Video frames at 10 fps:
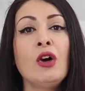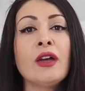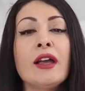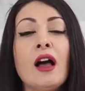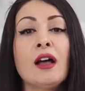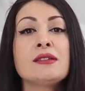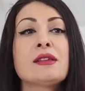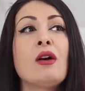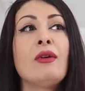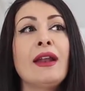Okay guys,
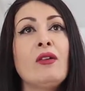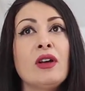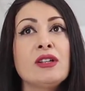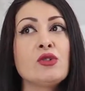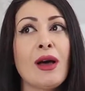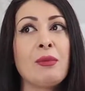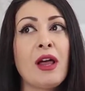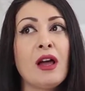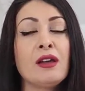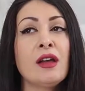when I wanted to
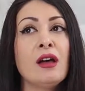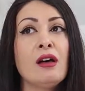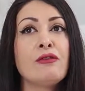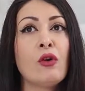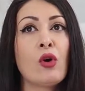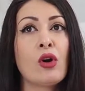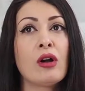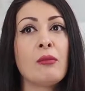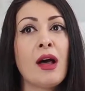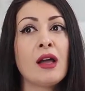apply
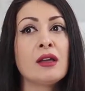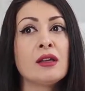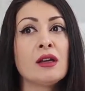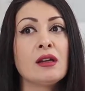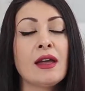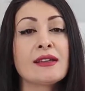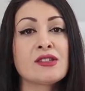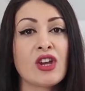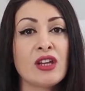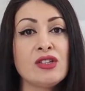for my
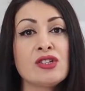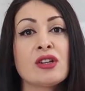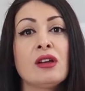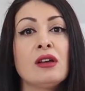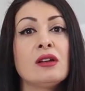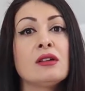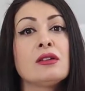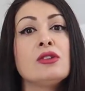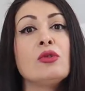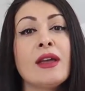exchange
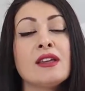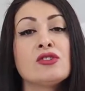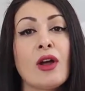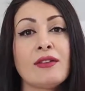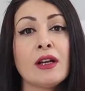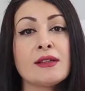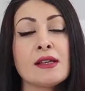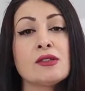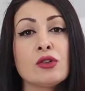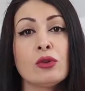UAE driving
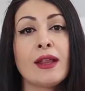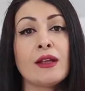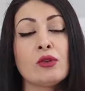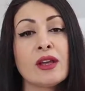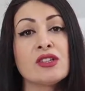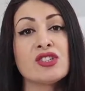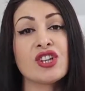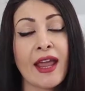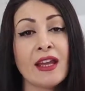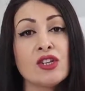license, you know that you can
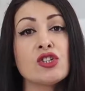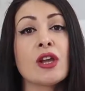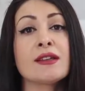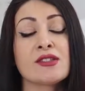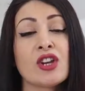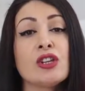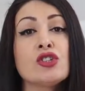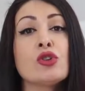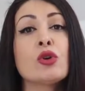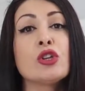
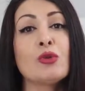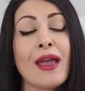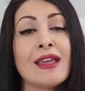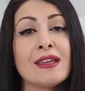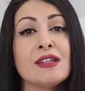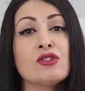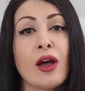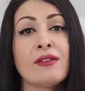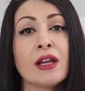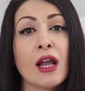exchange your UAE
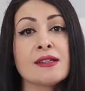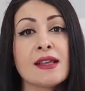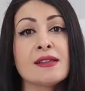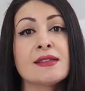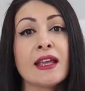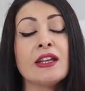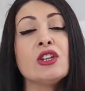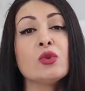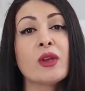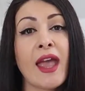driving license in
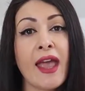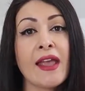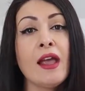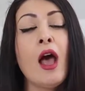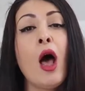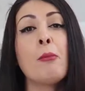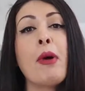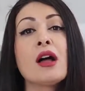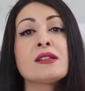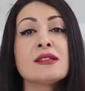UK,
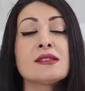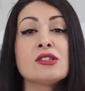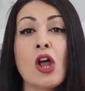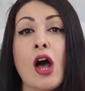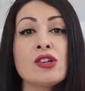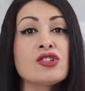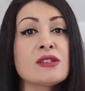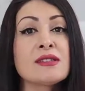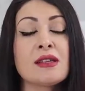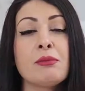but it's not
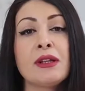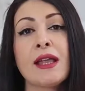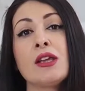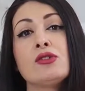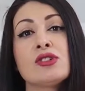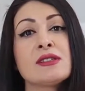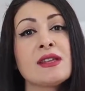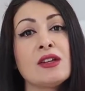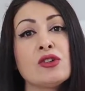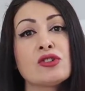just simple that you just
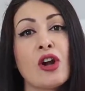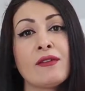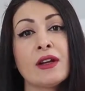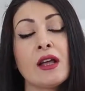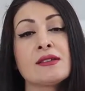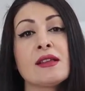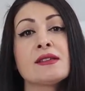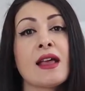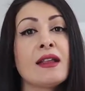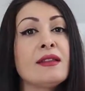send your driving
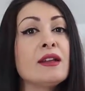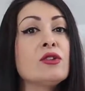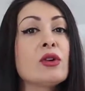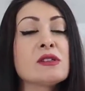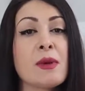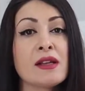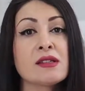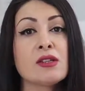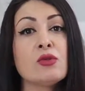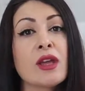license and then you expect
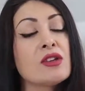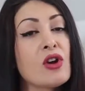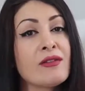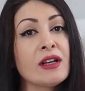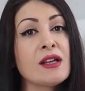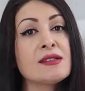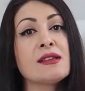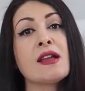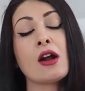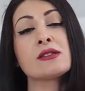the UK driving
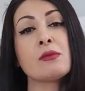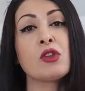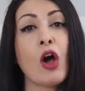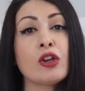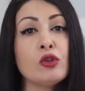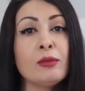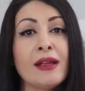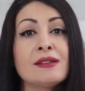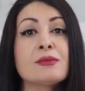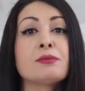license. There are some
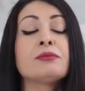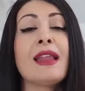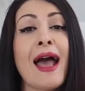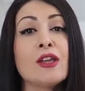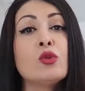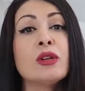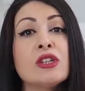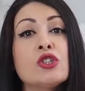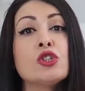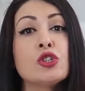documents that you
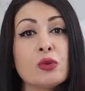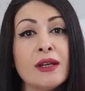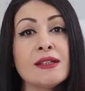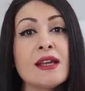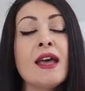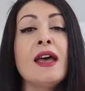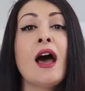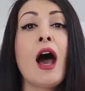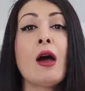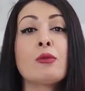need to do it.
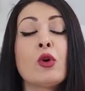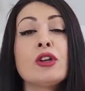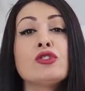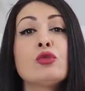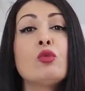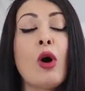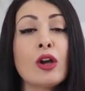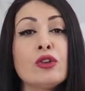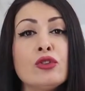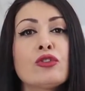I'm going to
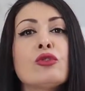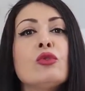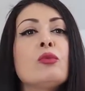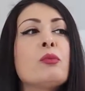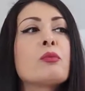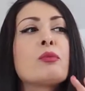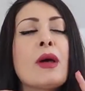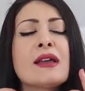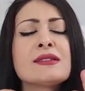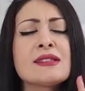walk you through
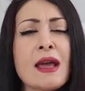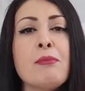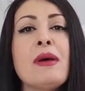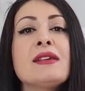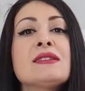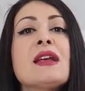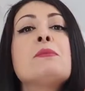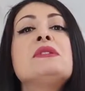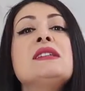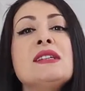
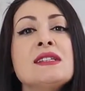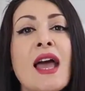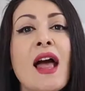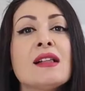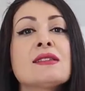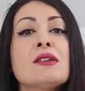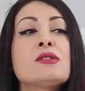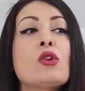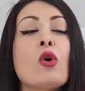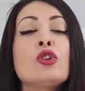step-by-step details
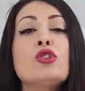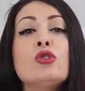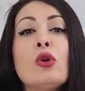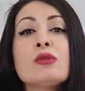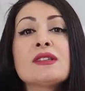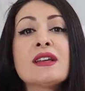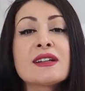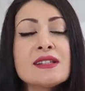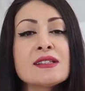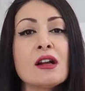so you know
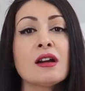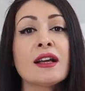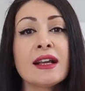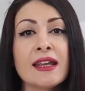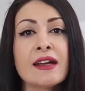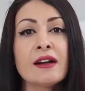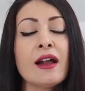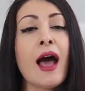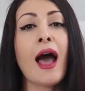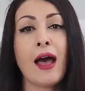crystal
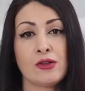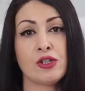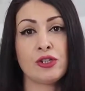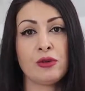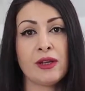clear how to do